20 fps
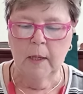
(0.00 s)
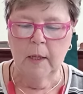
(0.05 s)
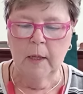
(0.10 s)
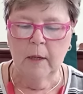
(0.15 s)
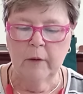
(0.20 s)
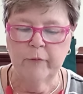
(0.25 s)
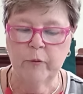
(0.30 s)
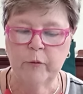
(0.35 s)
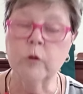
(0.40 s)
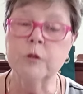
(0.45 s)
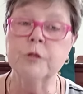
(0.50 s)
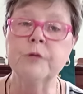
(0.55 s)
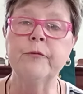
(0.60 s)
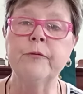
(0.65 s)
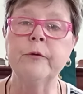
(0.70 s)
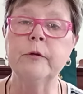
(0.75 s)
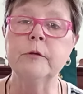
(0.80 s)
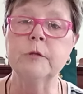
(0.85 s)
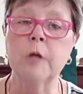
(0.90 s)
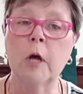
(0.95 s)

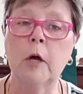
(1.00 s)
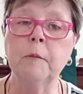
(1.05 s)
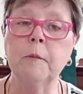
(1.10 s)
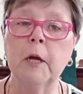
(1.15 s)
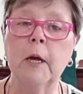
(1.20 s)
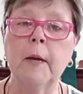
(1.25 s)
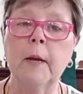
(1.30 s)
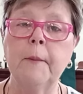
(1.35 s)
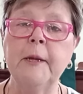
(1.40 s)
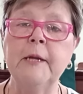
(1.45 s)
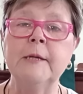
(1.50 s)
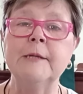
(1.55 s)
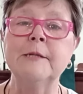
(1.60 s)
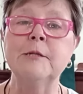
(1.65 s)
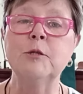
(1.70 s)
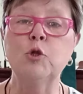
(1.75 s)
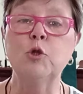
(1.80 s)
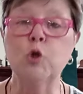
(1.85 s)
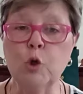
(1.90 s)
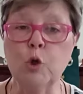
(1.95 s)
Forestville's homecoming
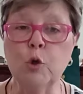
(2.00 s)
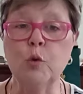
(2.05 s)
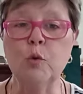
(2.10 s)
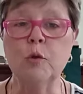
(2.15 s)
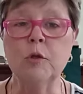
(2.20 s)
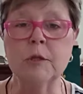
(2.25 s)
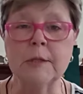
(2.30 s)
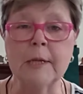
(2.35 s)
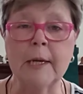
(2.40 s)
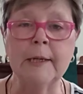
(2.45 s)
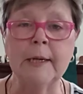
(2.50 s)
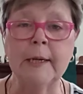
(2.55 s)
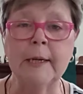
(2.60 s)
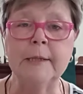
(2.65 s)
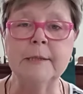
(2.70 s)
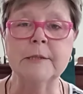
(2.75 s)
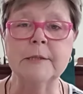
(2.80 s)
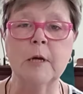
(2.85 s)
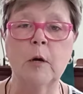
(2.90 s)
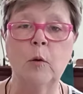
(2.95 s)
is two
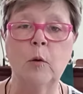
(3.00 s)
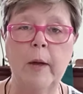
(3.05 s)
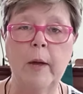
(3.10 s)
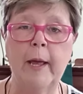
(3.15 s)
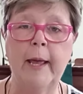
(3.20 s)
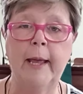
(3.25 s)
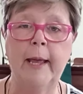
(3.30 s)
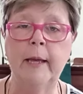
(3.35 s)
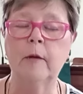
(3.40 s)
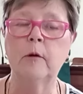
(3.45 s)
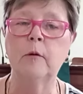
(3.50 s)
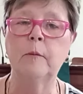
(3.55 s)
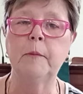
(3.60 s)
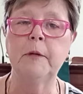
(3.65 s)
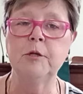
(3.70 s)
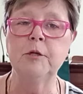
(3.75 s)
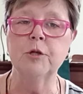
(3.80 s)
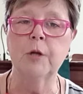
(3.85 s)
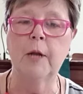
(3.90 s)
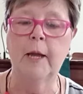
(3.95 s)
Sundays away. It'll
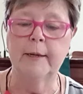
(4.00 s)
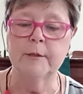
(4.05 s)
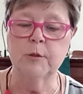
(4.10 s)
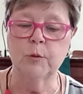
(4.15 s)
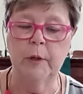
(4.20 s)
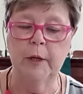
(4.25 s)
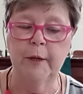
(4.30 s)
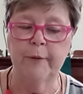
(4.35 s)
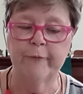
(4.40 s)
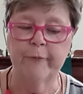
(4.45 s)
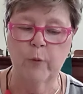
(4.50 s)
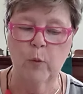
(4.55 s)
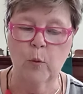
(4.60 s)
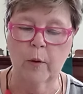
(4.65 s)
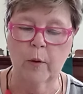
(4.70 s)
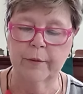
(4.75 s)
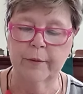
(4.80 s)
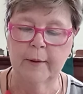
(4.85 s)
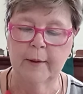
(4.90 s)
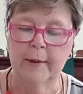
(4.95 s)
be July
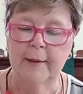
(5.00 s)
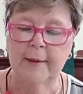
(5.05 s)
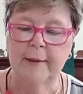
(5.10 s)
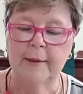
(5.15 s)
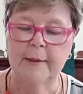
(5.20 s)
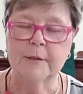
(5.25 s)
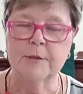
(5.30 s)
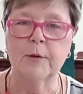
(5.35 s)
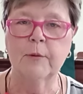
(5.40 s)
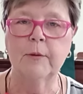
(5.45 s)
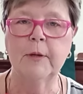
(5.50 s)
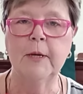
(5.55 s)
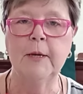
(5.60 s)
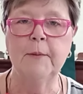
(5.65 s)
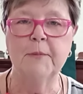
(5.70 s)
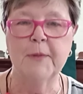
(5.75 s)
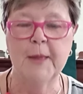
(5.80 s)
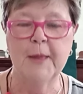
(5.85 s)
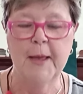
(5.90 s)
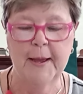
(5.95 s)
24th. So
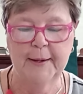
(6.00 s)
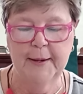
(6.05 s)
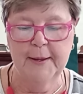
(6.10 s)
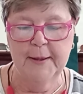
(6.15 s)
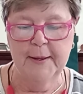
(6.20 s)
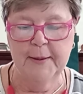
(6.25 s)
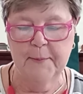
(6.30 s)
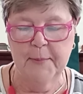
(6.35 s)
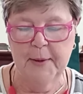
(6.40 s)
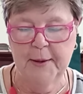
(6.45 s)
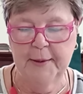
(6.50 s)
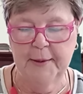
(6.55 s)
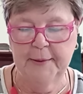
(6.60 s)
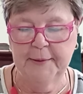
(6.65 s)
keep that in mind.